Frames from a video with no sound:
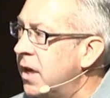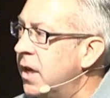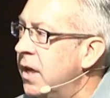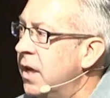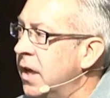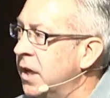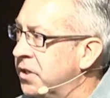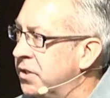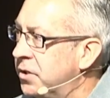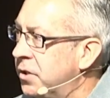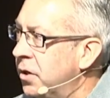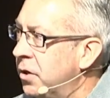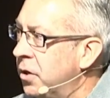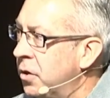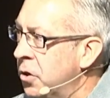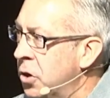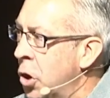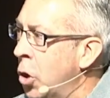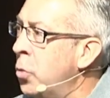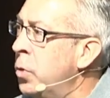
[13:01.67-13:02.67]
It's
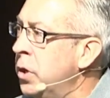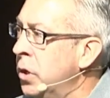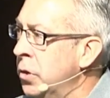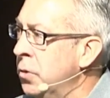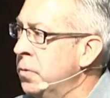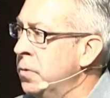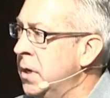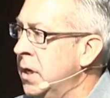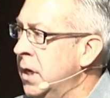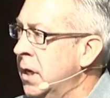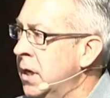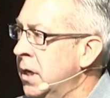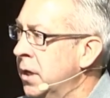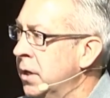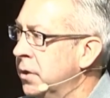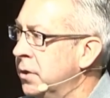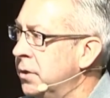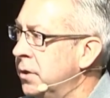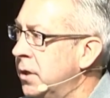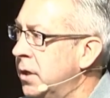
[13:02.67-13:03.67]
knowing who he is.